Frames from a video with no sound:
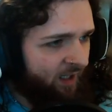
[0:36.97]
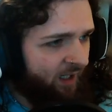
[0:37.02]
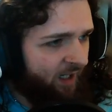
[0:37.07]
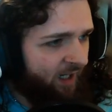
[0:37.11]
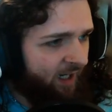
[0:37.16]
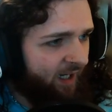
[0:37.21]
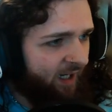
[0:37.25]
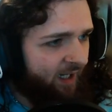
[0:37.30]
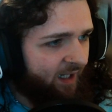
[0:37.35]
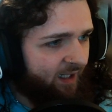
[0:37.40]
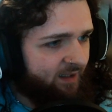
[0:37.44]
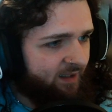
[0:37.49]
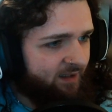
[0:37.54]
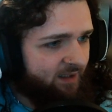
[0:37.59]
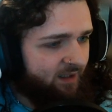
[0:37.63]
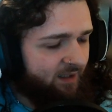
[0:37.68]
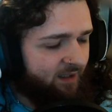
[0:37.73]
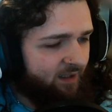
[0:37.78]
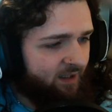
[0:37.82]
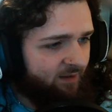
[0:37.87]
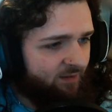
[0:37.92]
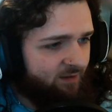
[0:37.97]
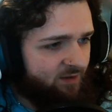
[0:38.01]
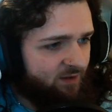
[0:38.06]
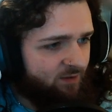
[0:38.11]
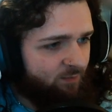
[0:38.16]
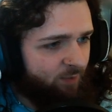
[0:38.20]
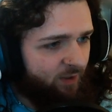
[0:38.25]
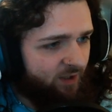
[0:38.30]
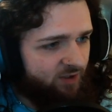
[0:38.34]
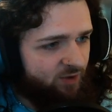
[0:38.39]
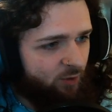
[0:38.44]
And it gives
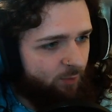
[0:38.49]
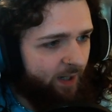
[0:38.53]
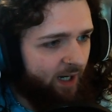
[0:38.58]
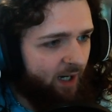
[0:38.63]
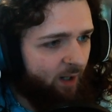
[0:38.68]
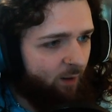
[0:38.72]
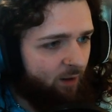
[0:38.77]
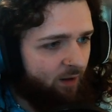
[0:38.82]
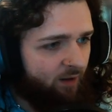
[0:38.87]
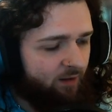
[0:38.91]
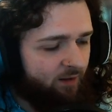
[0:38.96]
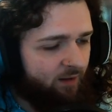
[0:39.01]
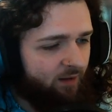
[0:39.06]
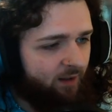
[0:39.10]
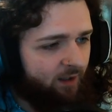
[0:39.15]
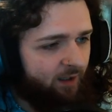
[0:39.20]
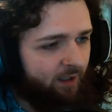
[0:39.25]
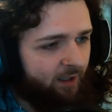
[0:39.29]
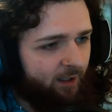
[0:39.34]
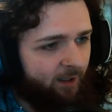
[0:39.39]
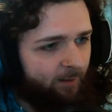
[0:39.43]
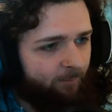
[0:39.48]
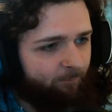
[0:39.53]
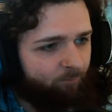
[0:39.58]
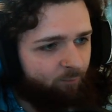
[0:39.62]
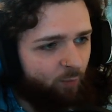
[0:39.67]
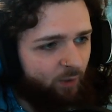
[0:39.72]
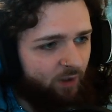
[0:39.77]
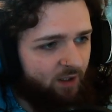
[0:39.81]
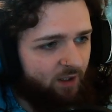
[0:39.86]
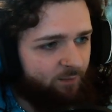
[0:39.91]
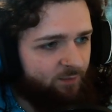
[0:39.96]
+2 power
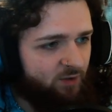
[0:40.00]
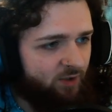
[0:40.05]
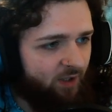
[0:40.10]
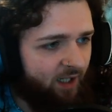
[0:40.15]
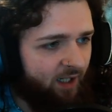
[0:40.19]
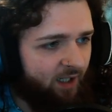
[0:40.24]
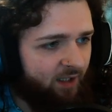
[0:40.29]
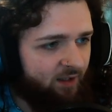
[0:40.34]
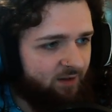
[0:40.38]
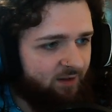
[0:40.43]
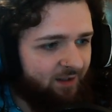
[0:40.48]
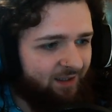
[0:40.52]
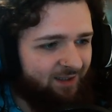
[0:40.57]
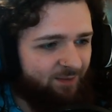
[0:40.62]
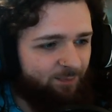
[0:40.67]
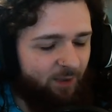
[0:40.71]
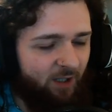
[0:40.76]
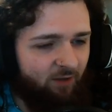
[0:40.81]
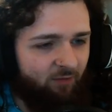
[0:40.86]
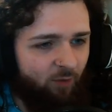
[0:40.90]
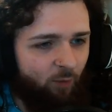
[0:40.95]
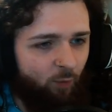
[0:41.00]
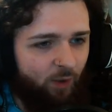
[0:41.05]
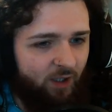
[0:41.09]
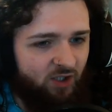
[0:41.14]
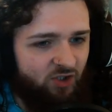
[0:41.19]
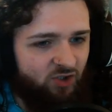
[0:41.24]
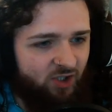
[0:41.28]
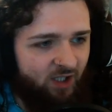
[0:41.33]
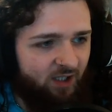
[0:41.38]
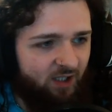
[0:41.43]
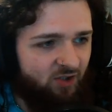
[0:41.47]
when it comes to your hand. It's a bit of a weird
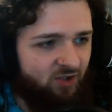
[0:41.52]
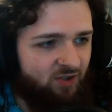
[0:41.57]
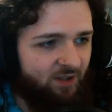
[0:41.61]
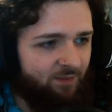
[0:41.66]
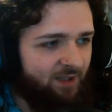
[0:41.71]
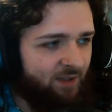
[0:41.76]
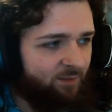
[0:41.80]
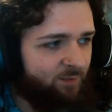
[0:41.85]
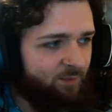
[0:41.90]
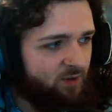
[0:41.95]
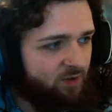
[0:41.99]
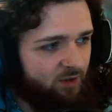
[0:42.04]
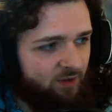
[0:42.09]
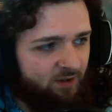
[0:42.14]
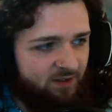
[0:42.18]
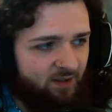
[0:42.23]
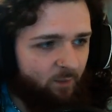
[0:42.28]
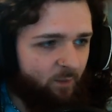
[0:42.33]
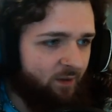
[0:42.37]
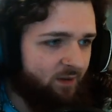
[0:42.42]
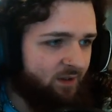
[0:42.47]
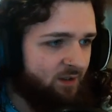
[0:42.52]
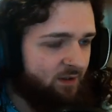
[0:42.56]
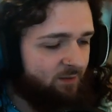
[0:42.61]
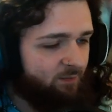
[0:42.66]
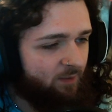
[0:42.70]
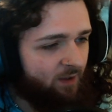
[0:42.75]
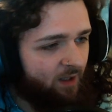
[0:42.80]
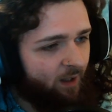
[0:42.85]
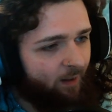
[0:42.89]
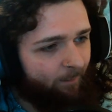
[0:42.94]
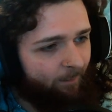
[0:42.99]
change. Sometimes it's good, sometimes it's
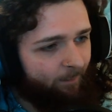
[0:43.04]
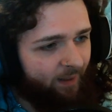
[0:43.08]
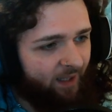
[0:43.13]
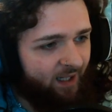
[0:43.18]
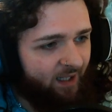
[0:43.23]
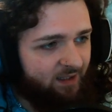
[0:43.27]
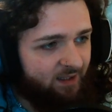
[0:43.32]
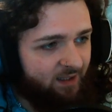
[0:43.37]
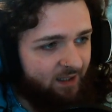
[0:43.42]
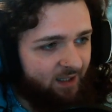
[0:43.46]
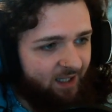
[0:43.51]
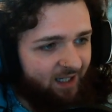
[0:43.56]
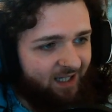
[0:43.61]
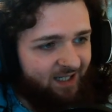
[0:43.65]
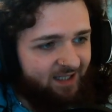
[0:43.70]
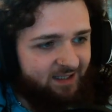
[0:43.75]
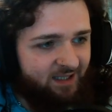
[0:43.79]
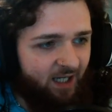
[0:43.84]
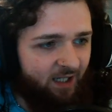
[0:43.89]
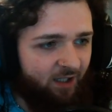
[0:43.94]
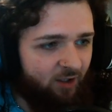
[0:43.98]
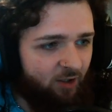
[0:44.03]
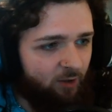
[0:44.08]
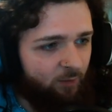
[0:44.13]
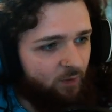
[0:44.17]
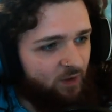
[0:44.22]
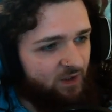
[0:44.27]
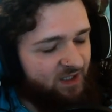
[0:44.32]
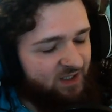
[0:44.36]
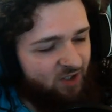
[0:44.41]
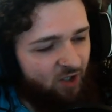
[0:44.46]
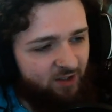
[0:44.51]
bad. It's kind of good
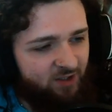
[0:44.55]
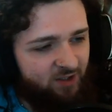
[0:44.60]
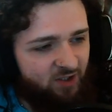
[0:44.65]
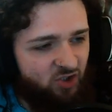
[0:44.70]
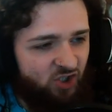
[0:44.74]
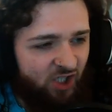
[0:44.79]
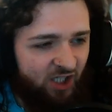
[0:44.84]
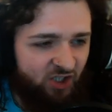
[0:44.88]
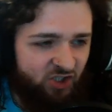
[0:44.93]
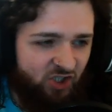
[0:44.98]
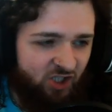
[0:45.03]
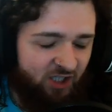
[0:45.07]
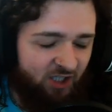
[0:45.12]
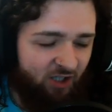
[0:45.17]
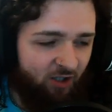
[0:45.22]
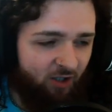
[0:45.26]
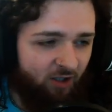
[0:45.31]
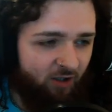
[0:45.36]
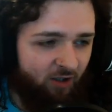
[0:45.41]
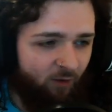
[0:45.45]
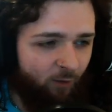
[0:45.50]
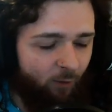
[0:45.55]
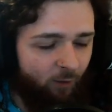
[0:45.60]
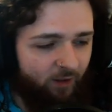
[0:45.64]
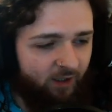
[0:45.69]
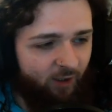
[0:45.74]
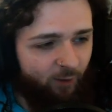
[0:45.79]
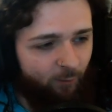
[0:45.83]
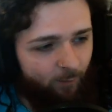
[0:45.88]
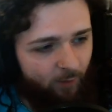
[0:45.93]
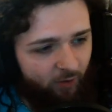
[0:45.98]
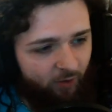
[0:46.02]
because it's hard to Shang-Chi her or
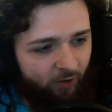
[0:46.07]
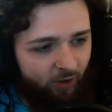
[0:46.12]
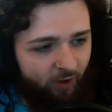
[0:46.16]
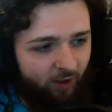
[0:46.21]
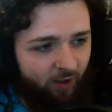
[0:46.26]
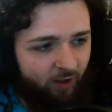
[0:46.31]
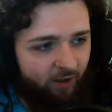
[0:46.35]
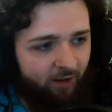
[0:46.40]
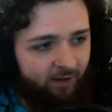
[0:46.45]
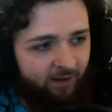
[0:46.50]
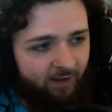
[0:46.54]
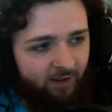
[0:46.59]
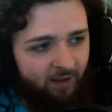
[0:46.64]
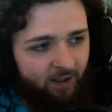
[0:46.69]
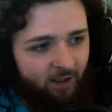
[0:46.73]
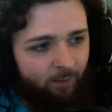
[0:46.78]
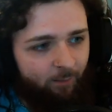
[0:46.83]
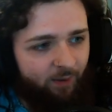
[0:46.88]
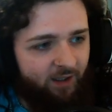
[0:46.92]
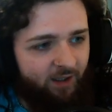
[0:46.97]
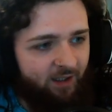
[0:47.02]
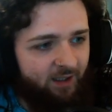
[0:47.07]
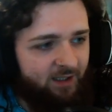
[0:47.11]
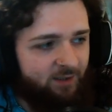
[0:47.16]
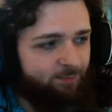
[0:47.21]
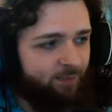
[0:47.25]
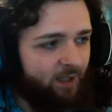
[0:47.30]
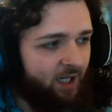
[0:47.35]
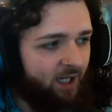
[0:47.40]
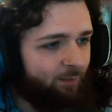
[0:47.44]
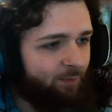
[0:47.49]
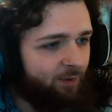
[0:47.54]
Killmonger her, but then it's
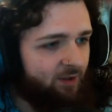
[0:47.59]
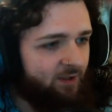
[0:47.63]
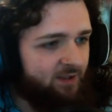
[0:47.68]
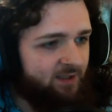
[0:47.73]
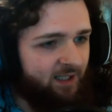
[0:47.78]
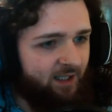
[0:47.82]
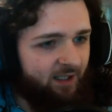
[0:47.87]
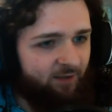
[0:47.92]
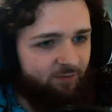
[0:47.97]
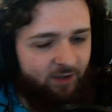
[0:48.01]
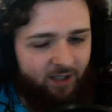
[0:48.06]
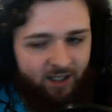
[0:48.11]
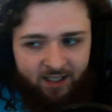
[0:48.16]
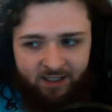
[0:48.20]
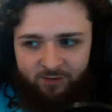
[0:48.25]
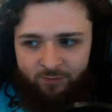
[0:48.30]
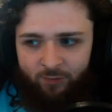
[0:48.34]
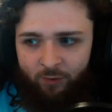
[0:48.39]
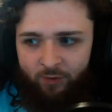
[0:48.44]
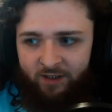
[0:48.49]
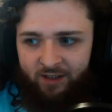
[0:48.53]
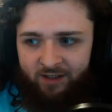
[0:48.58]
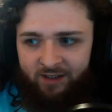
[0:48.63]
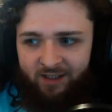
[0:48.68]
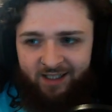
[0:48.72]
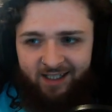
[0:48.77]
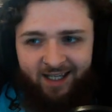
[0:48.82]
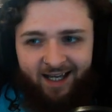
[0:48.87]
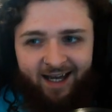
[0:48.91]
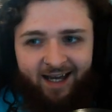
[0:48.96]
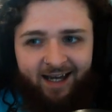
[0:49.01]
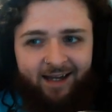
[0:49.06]
bad because, like, if your hand's full, then you're
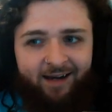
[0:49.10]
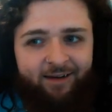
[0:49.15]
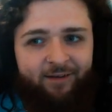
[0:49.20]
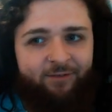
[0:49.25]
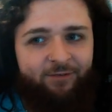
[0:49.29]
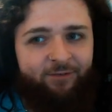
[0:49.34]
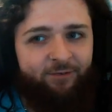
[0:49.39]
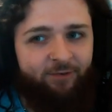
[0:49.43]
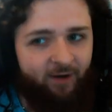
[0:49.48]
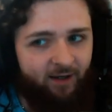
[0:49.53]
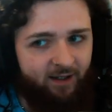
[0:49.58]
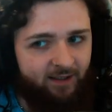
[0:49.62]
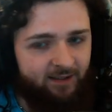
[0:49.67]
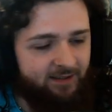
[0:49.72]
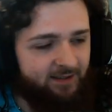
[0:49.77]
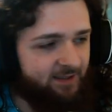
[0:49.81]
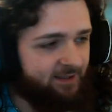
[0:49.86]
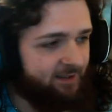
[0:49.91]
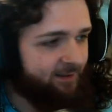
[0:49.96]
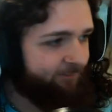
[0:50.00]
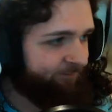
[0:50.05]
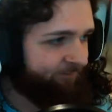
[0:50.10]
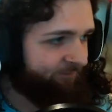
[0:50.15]
kind of fucked.